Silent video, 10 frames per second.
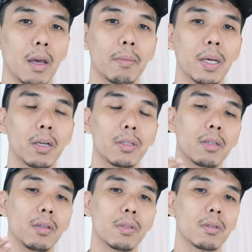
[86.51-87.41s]
And because
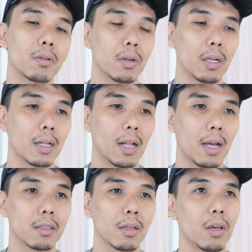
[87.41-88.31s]
it uses Gorilla
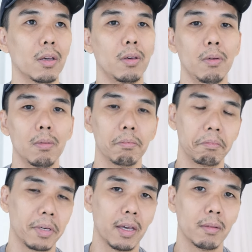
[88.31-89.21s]
Glass,
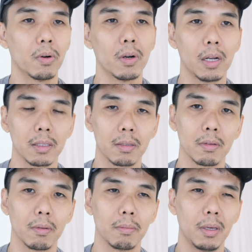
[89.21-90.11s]
you can more or
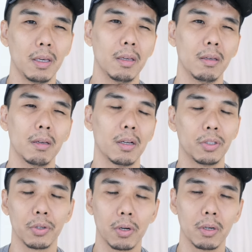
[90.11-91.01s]
less be
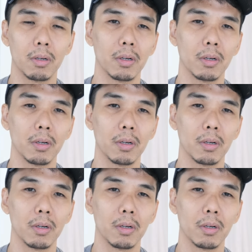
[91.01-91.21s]
assured,